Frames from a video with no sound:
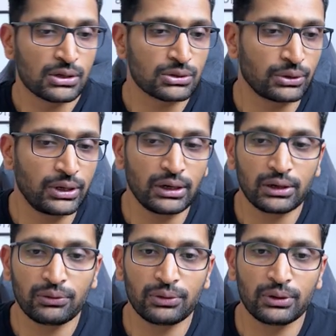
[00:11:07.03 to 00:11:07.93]
So here,
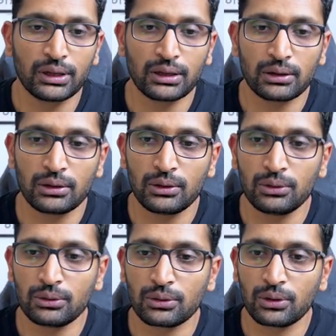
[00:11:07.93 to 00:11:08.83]
if you take a
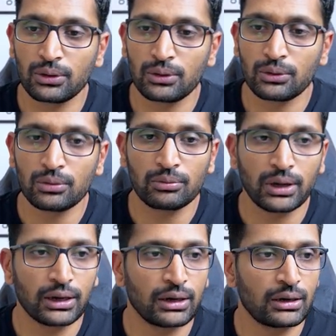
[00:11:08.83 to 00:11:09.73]
look onto
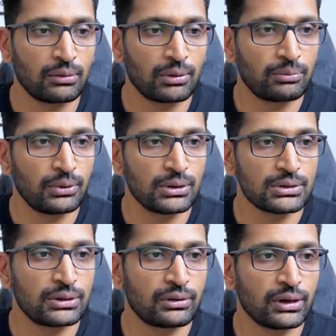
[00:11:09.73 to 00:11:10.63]
my GitHub
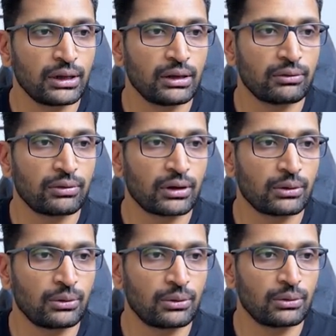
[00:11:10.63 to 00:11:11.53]
repository, if I
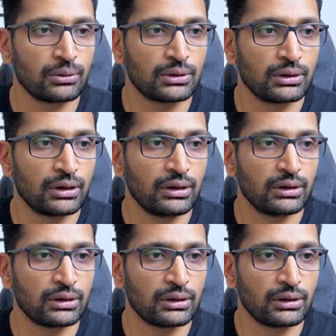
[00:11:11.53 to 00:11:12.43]
go to
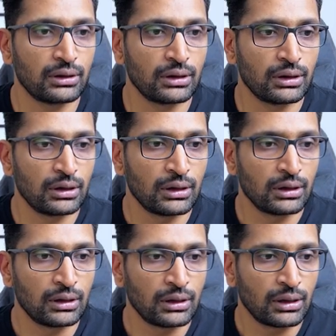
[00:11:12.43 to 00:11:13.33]
here,
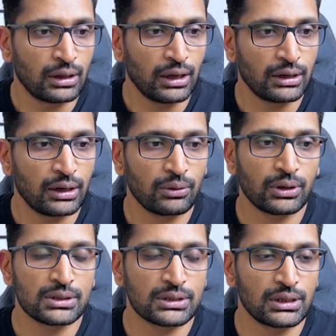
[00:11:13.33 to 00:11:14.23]
and here you
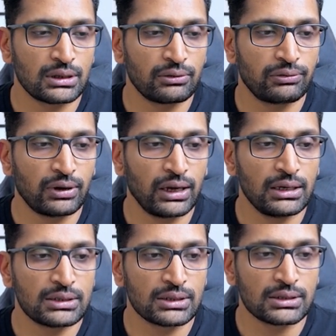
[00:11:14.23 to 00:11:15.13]
can see the
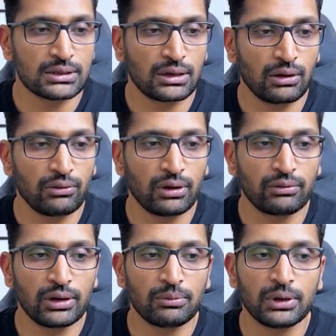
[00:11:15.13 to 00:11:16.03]
files is now
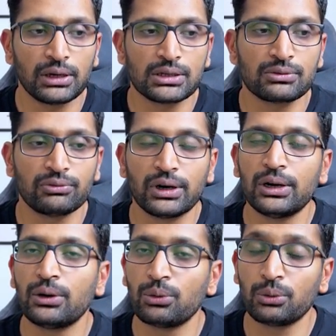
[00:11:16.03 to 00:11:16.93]
available is
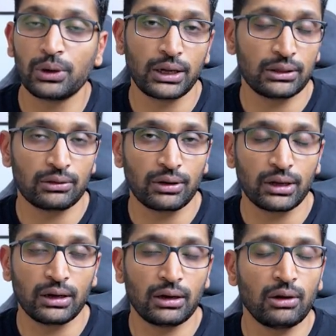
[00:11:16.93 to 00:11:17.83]
1, 2, and
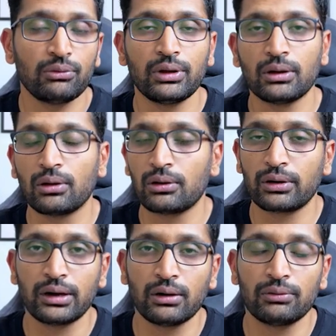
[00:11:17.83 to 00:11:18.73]
3. And now we
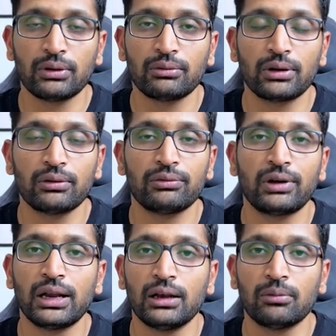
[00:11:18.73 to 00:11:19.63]
got rid of our
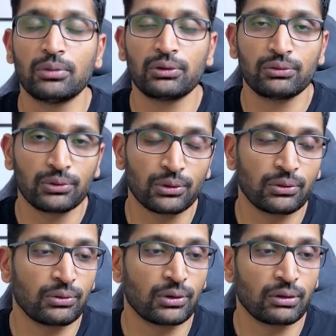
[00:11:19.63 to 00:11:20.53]
file number
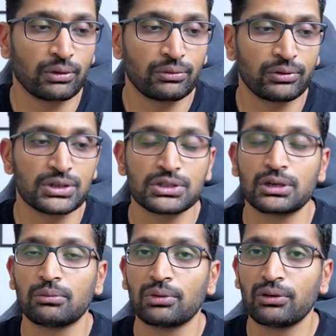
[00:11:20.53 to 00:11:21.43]
4 for our
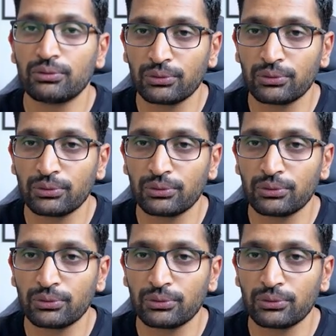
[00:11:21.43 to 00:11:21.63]
feature number